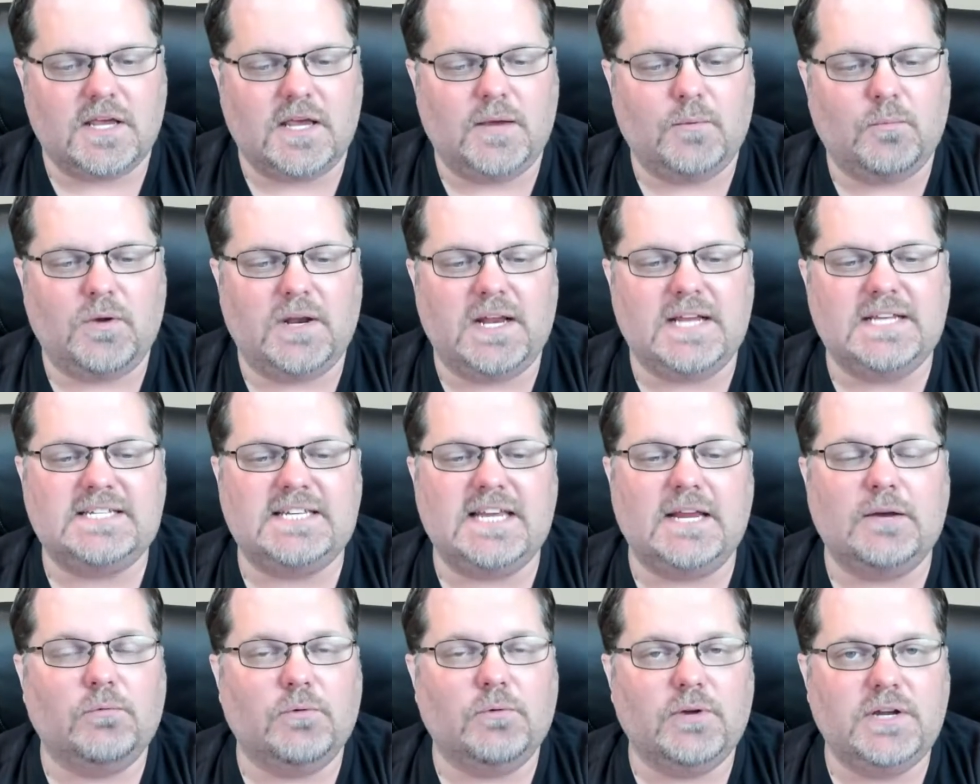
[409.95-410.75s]
And when I
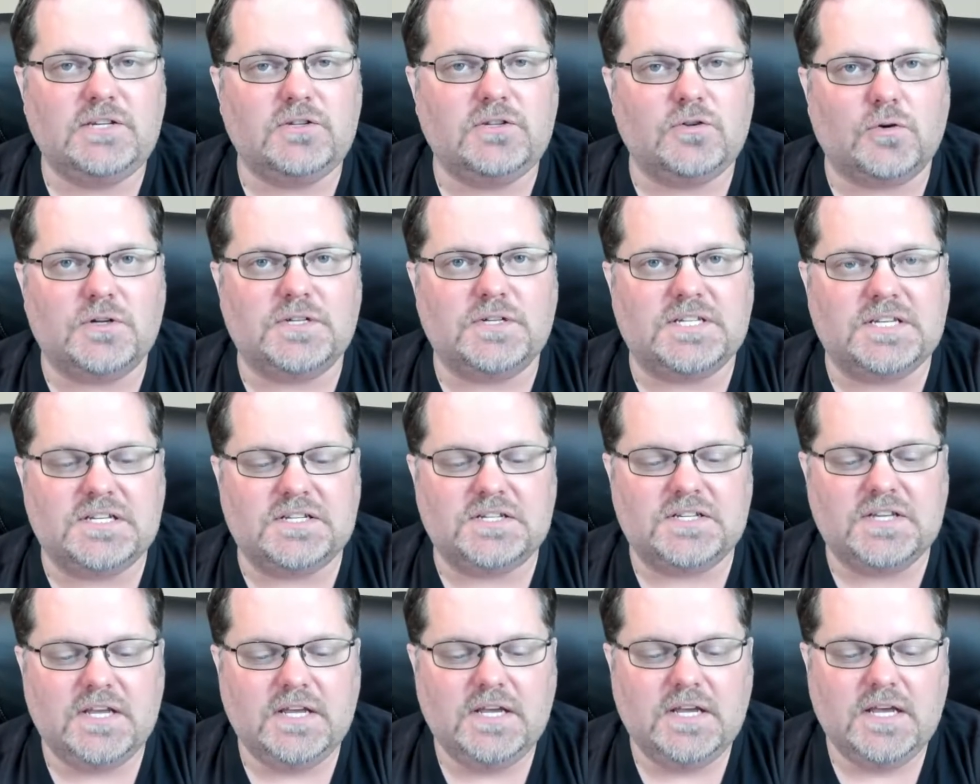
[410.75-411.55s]
say
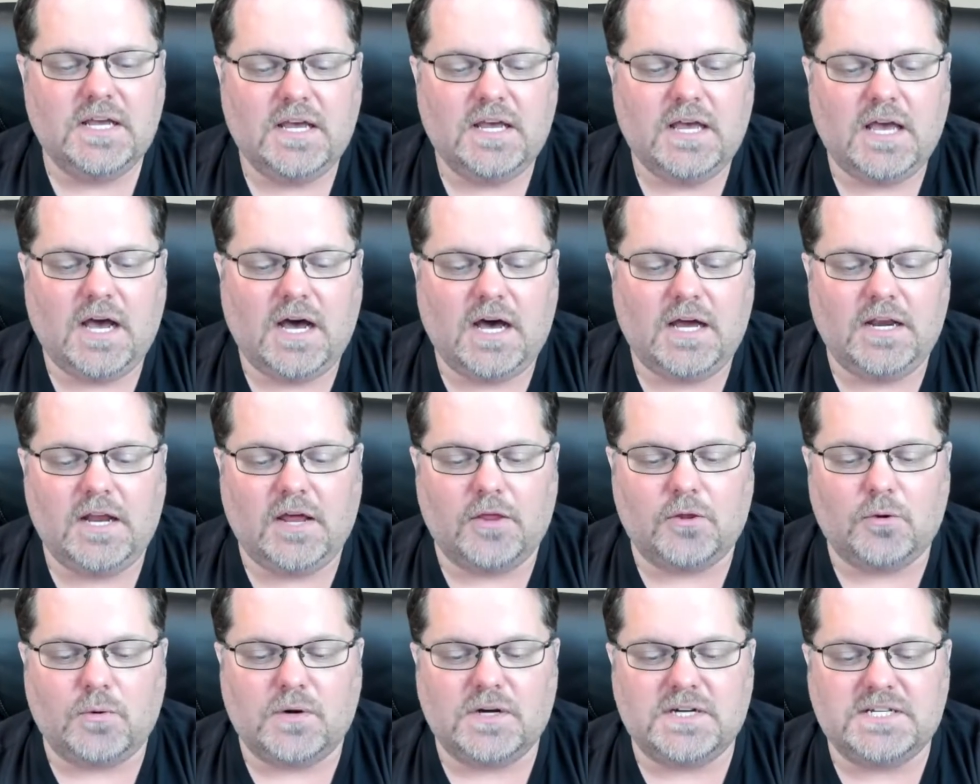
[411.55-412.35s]
resources, in
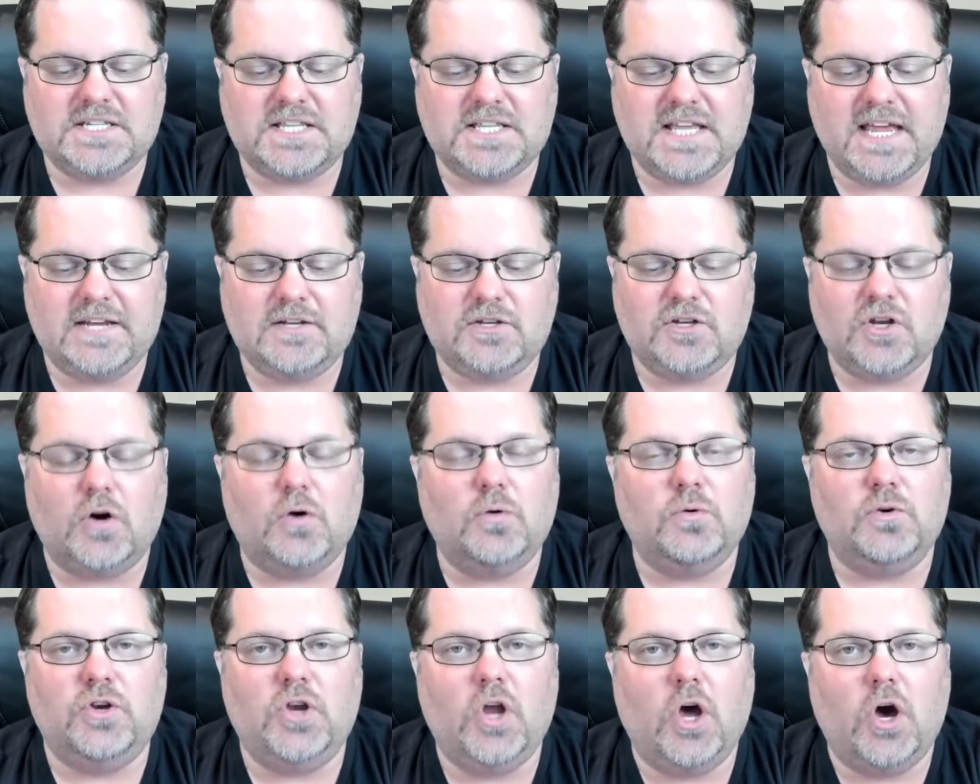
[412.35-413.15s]
other words, they
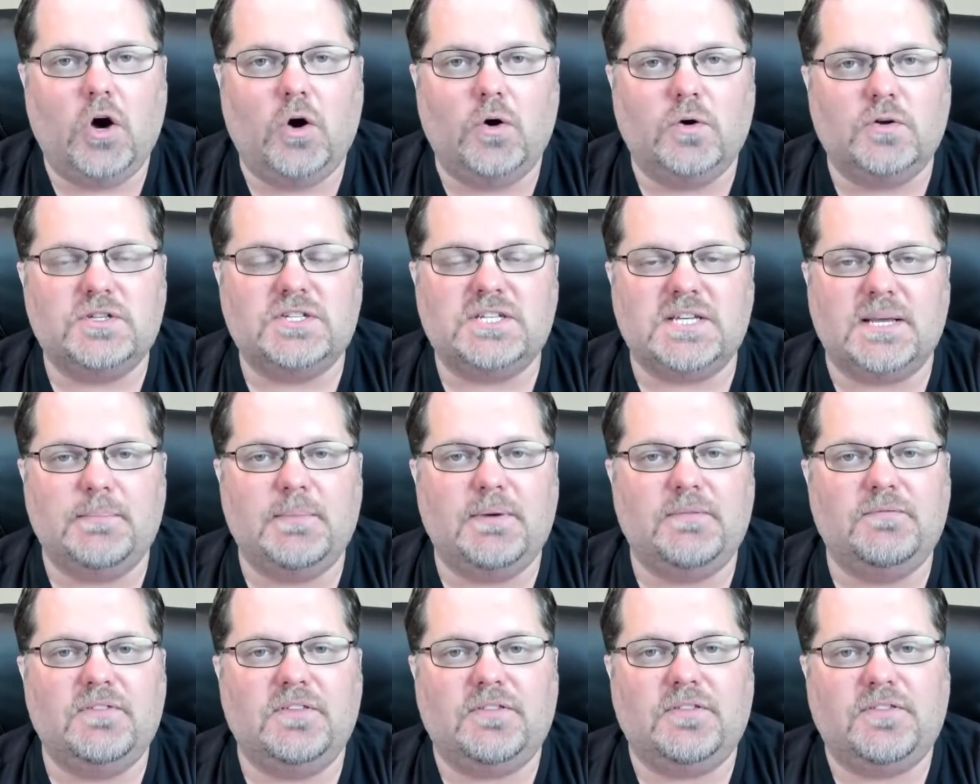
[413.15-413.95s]
don't know some
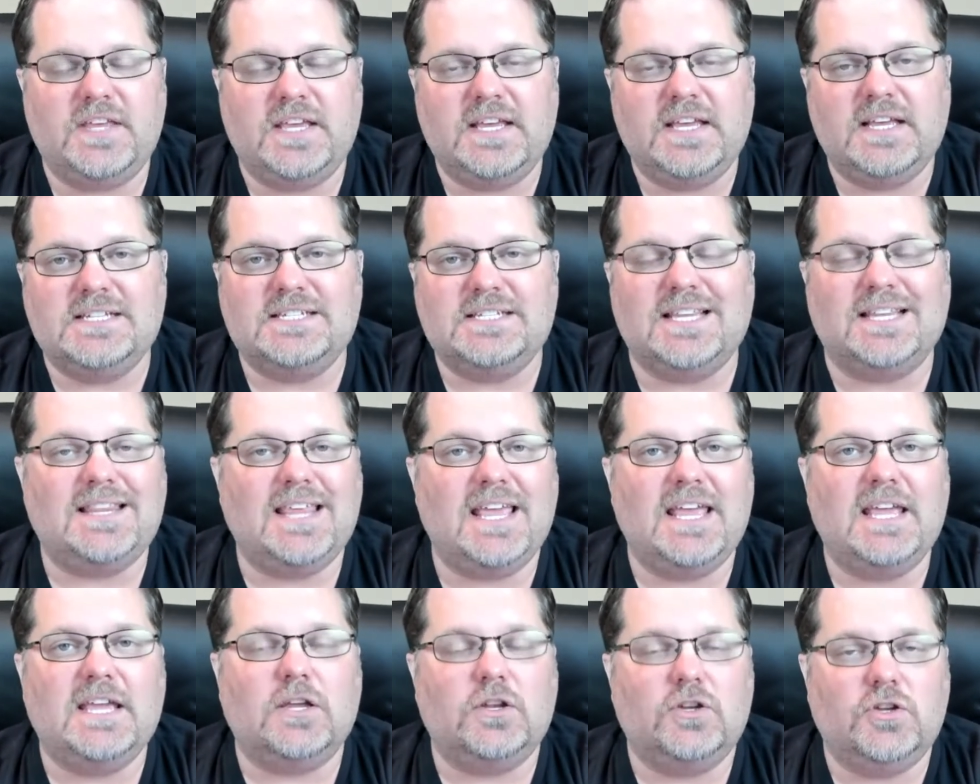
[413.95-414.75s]
of the things that
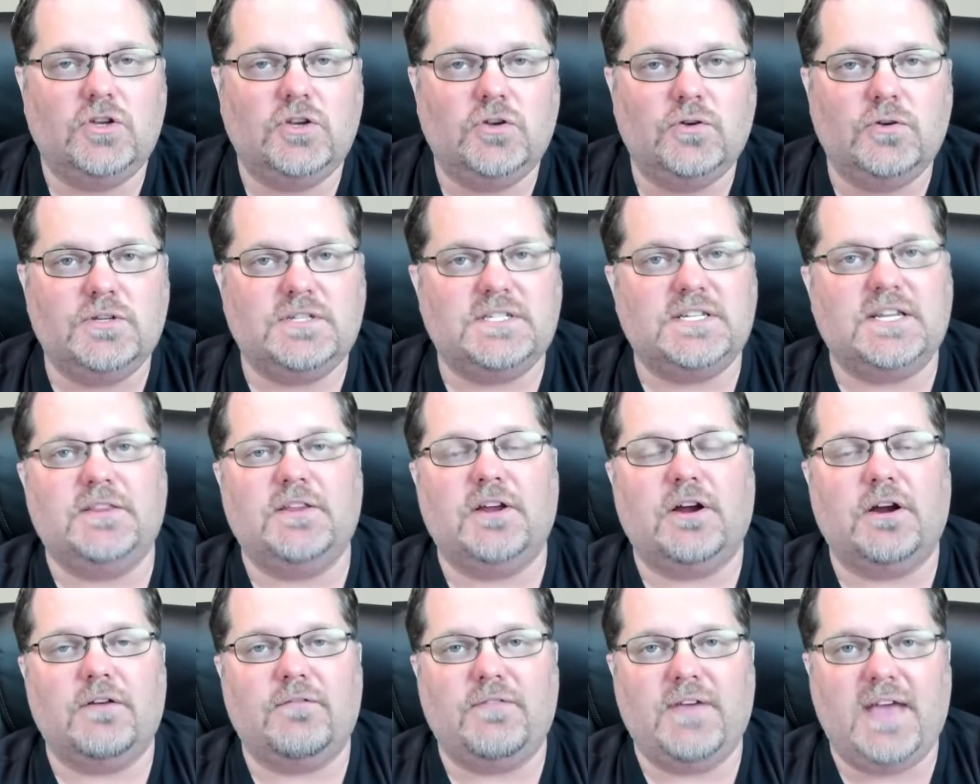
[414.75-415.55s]
they could use to
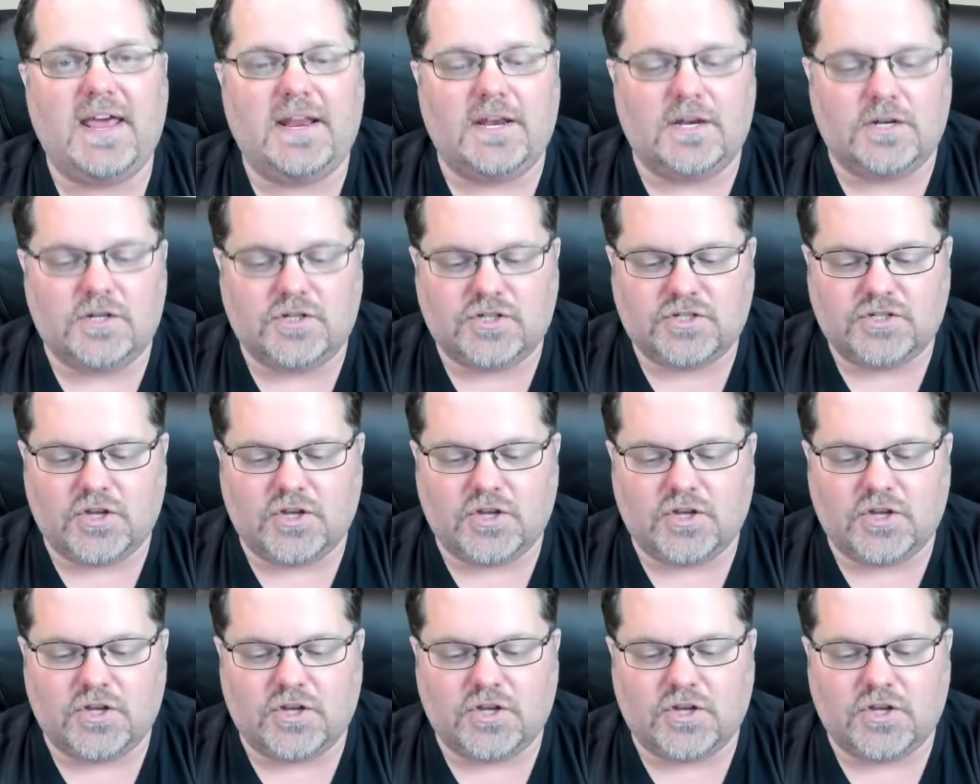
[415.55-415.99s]
their advantage.